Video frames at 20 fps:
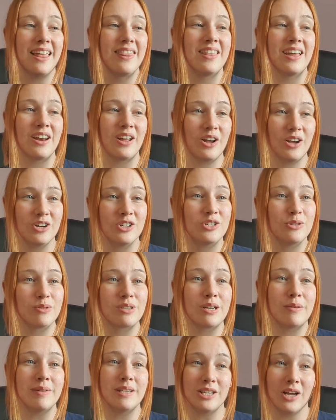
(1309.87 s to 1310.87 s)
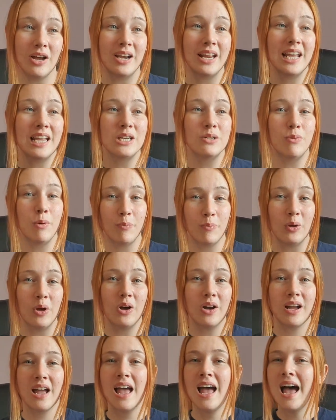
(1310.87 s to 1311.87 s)
And then I heard she was going to be turning it into a
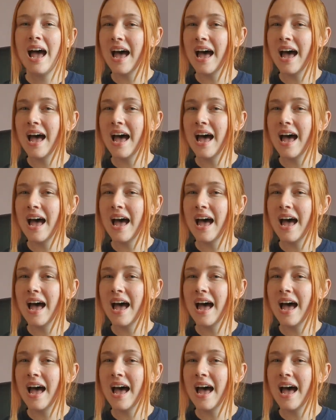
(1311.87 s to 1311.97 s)
book.